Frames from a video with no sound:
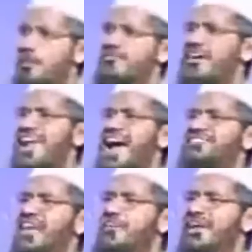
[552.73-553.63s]
But when I
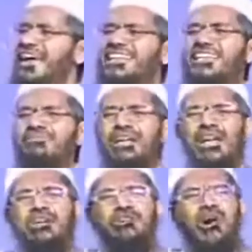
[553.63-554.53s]
ask the American, he tells me,
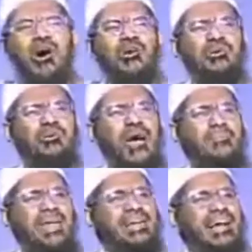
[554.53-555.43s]
no, you know,
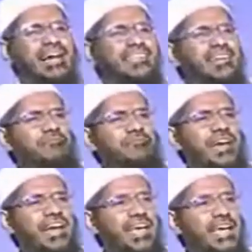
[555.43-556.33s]
America is
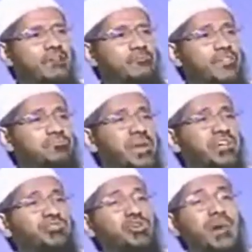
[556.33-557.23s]
different. If we
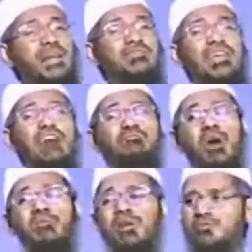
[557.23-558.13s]
speak too much, we'll have
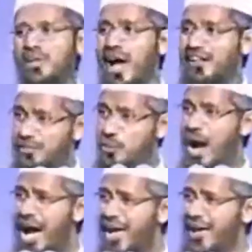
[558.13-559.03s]
problem. I said,
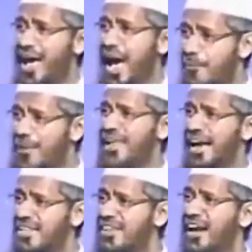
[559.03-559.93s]
why?
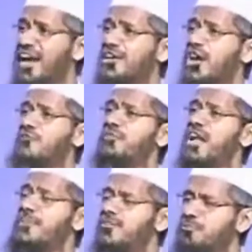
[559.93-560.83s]
America is the country of
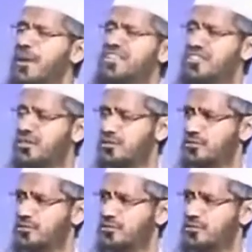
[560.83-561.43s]
freedom of speech.